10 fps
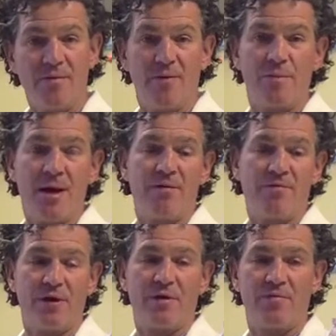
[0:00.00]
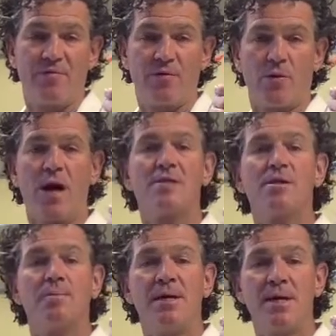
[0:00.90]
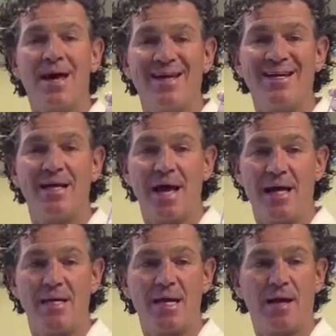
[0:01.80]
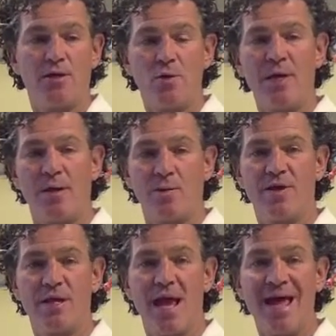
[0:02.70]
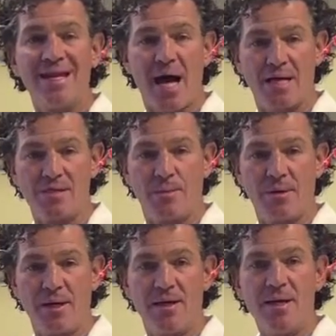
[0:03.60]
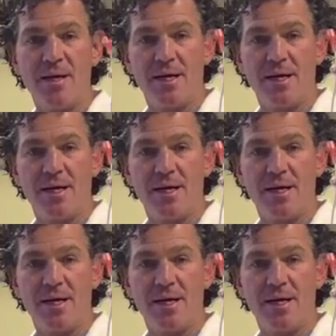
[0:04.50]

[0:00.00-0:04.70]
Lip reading: The benefit of the fluoroscopy and doing it with an endoscopy